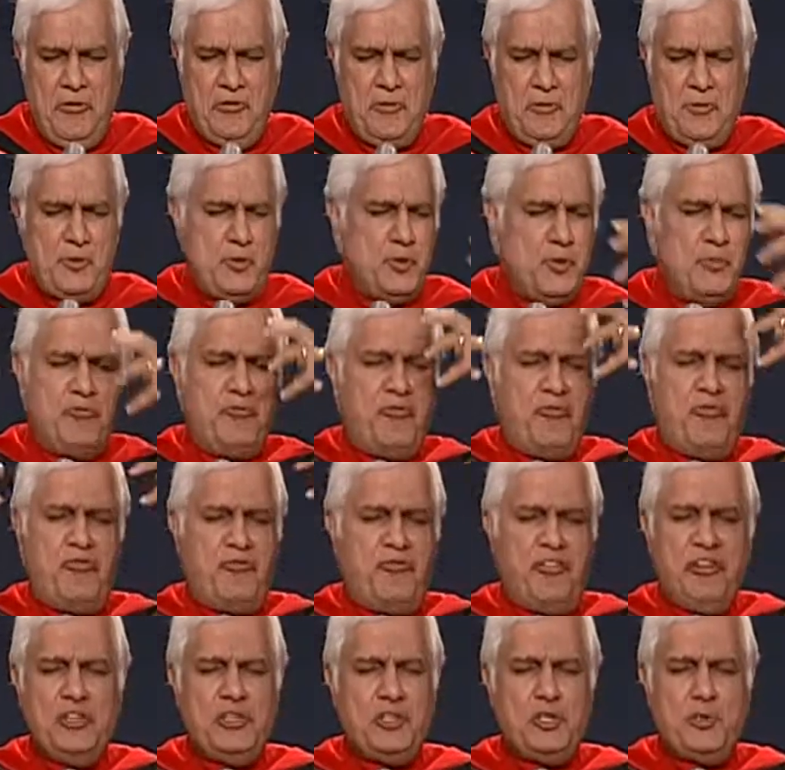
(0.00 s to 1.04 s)
Room
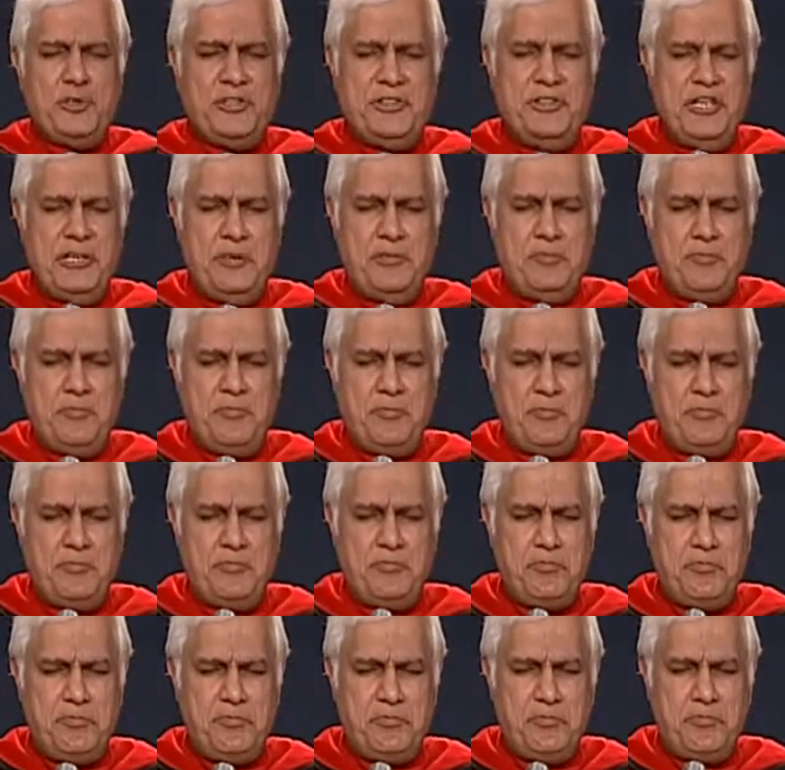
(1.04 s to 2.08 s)
filled with them
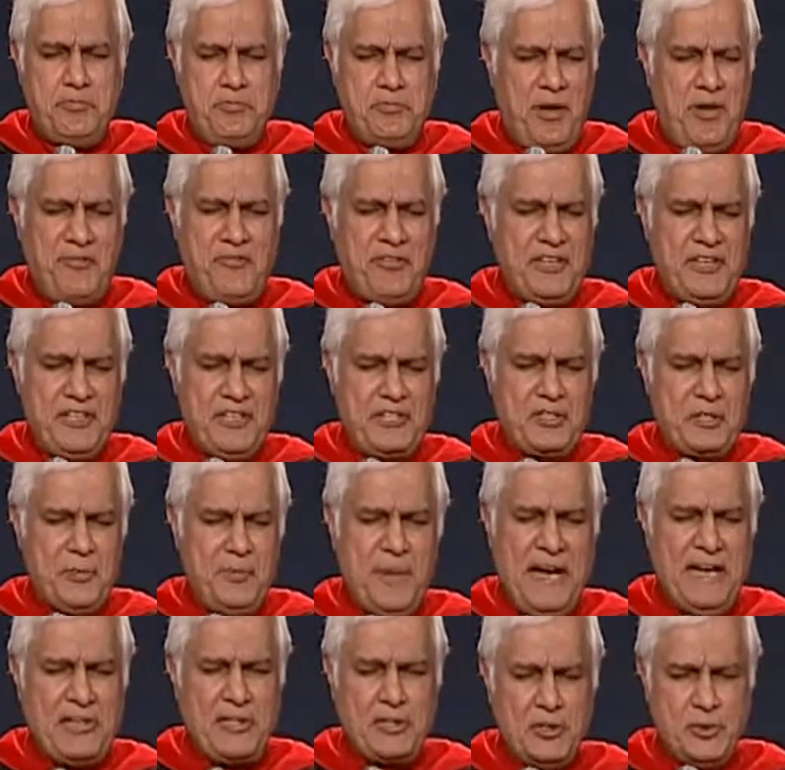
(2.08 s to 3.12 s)
puffing
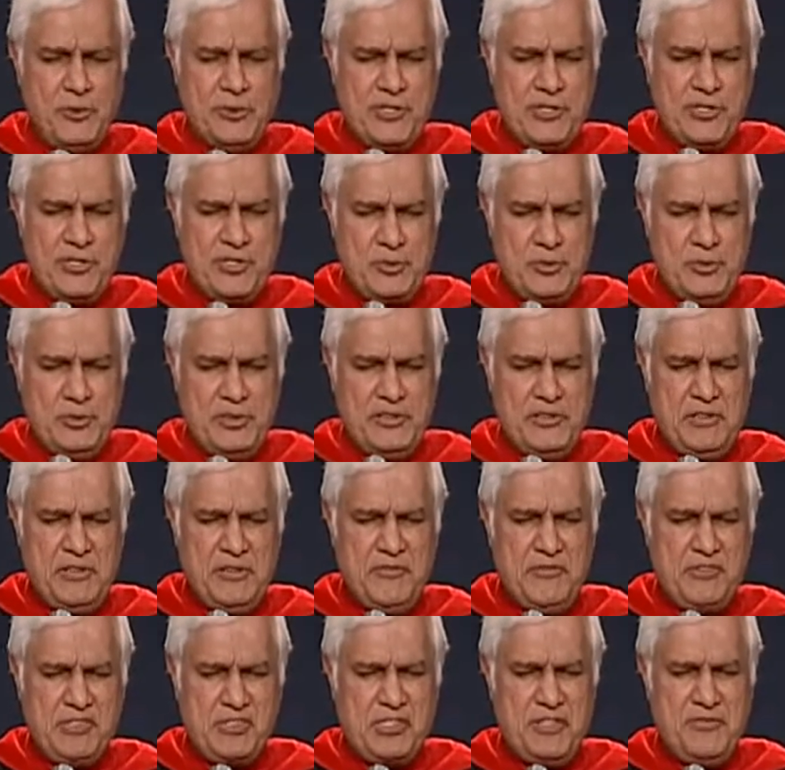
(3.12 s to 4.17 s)
tobacco and so on.
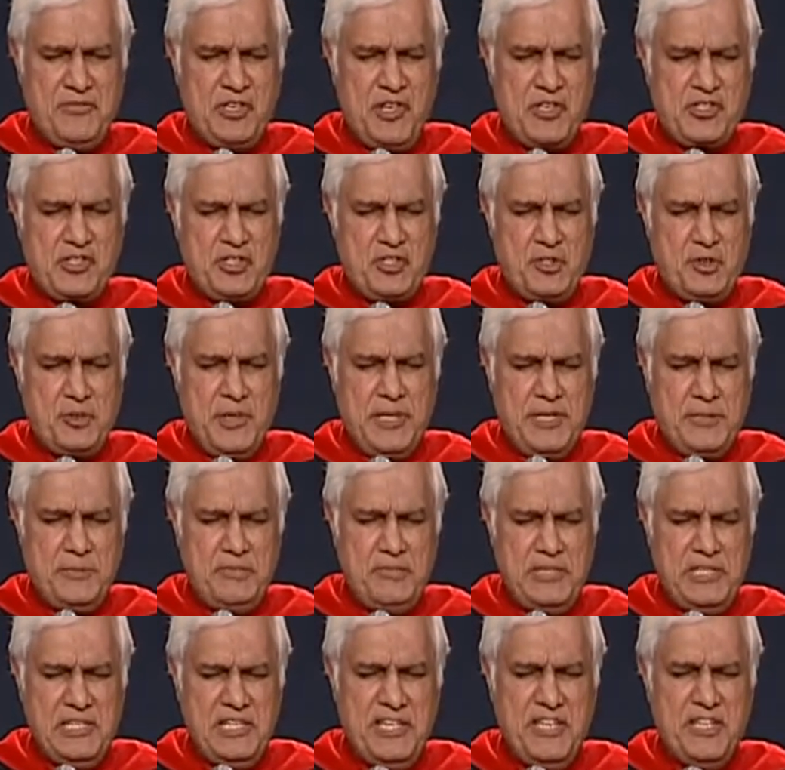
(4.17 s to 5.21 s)
Served us a great
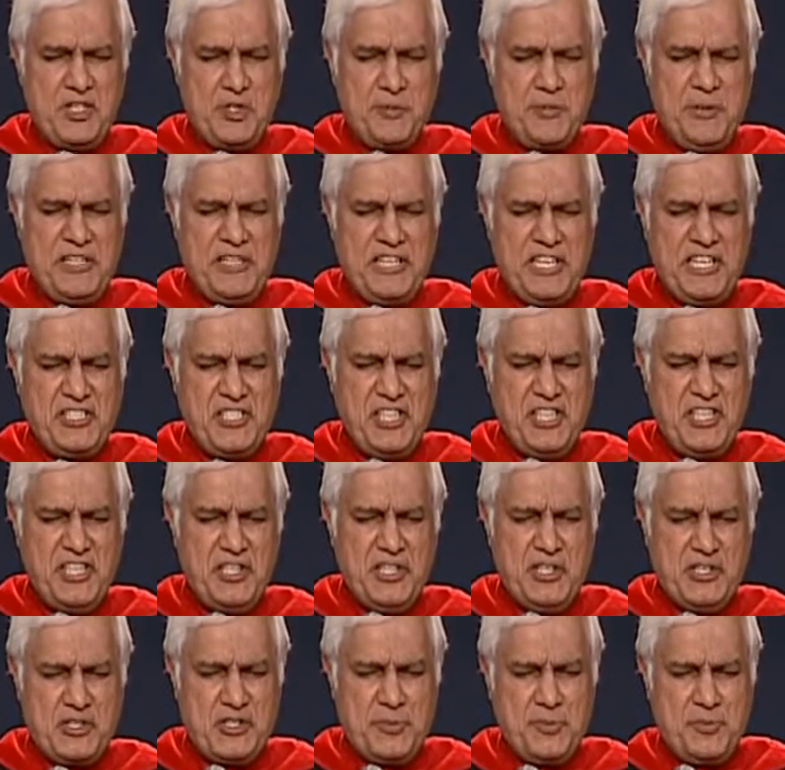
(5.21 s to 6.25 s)
meal. He'd spent 18
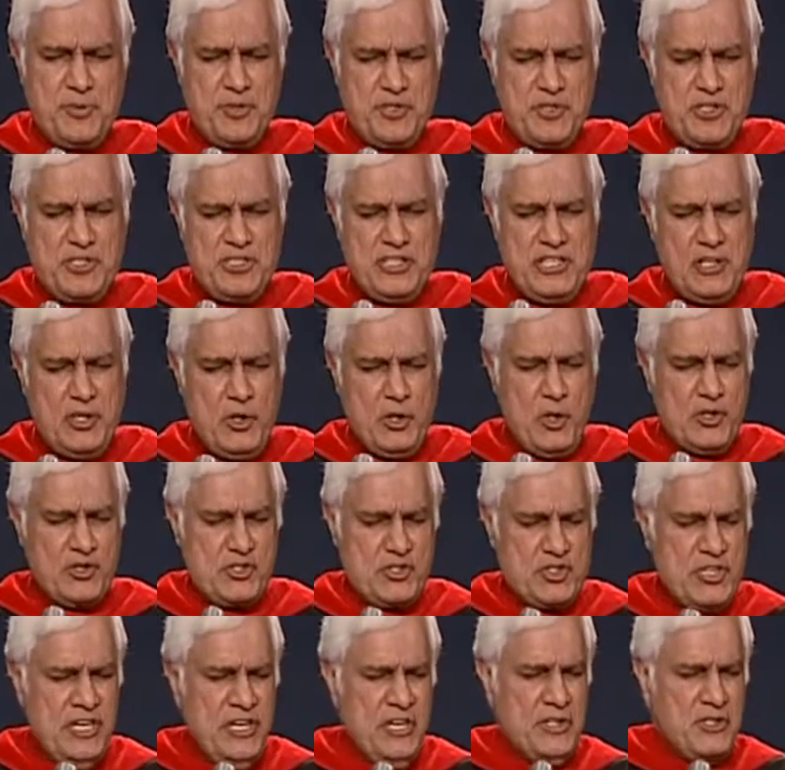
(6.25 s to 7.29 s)
years in prison. He'd
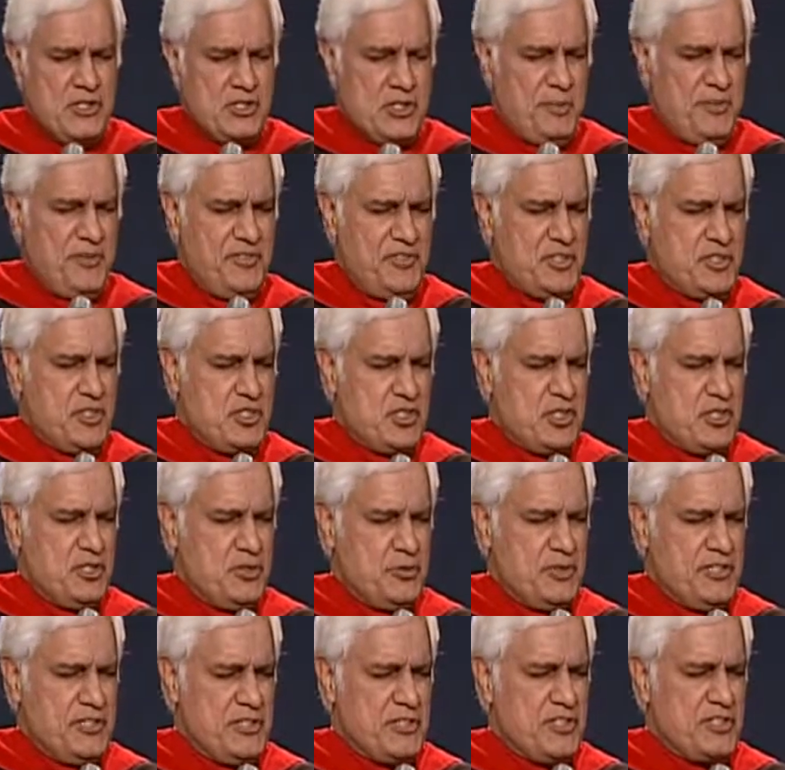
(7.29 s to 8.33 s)
lost some of his
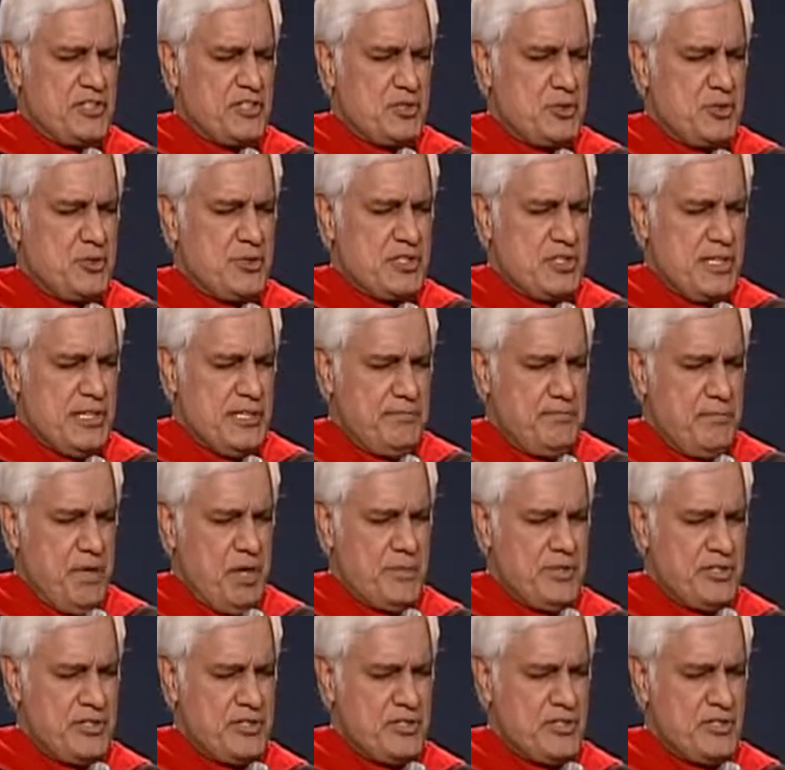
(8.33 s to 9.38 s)
children as suicide
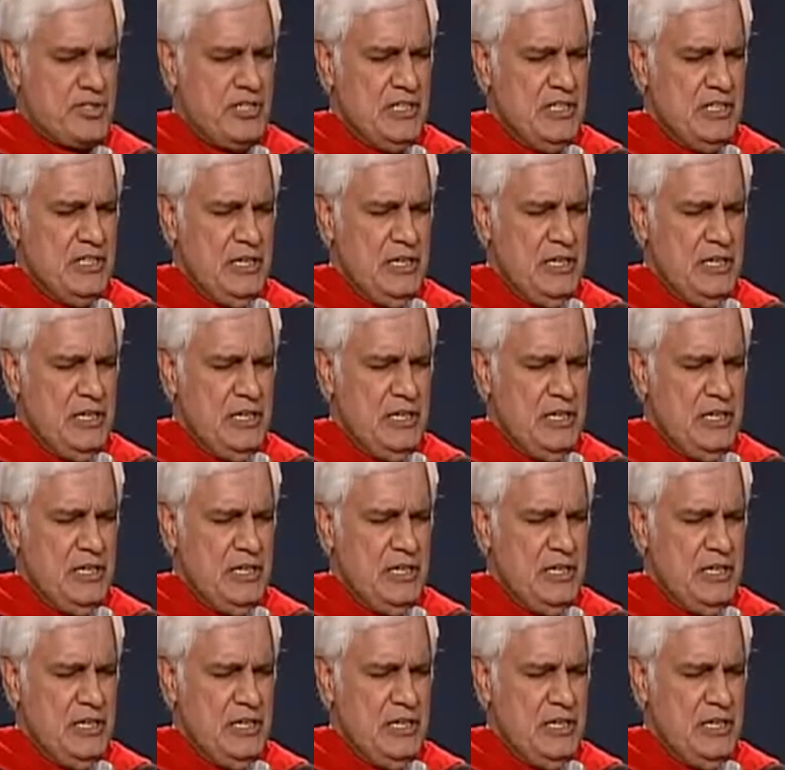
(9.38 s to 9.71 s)
bombers.